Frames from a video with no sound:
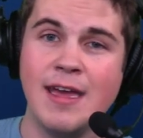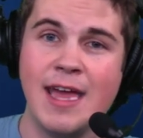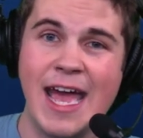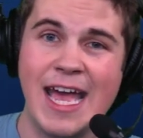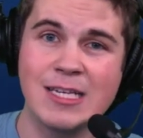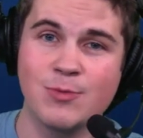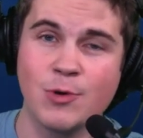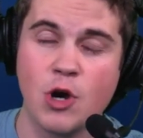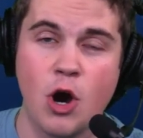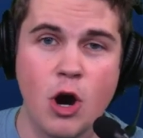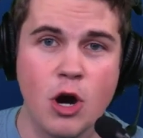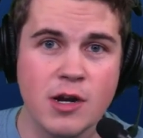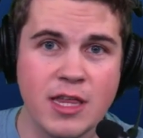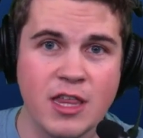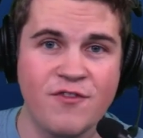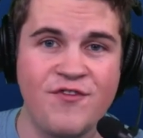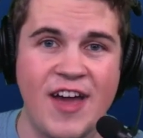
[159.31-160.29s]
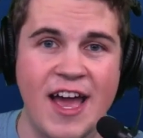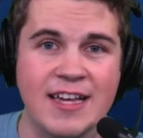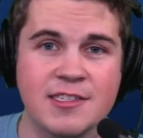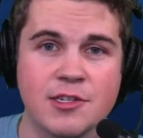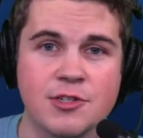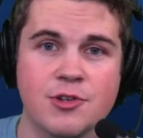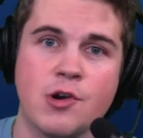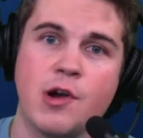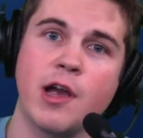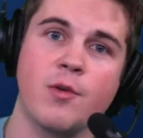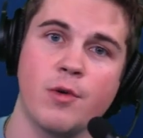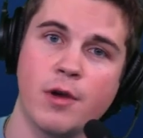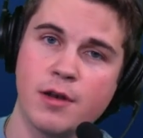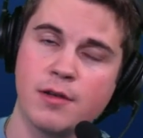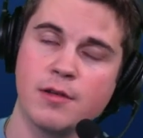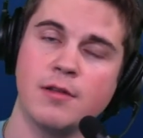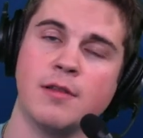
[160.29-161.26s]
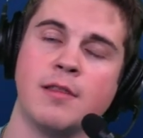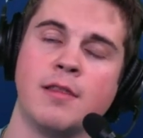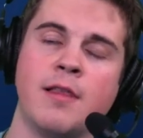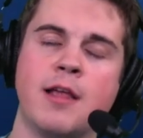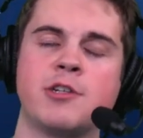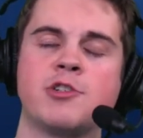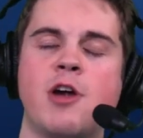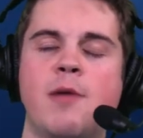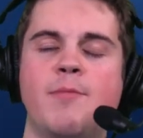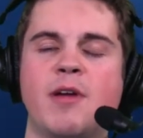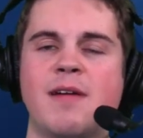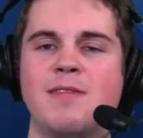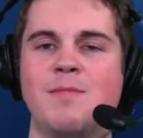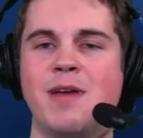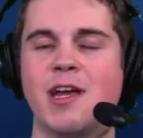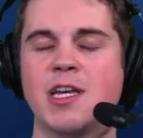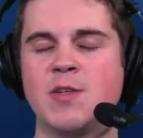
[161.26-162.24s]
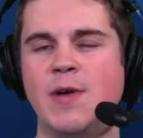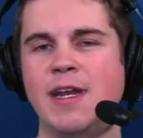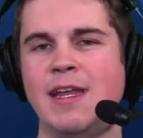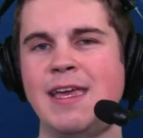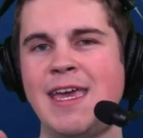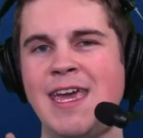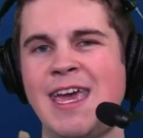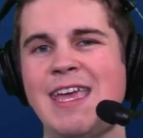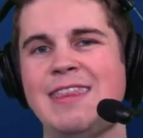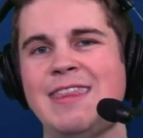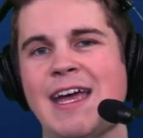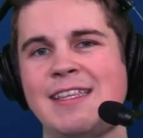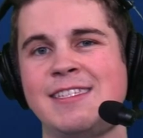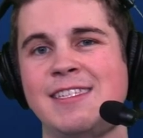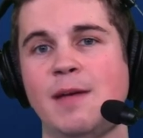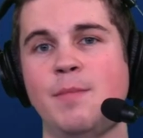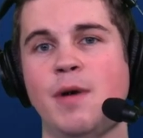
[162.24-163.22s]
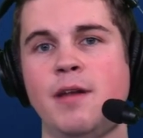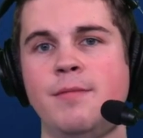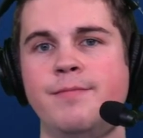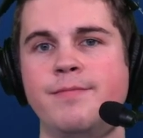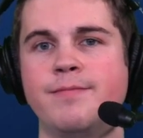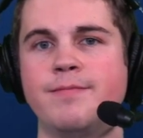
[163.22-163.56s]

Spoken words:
As we're already the fastest growing one, let's try and become the biggest one. Hit that sub button.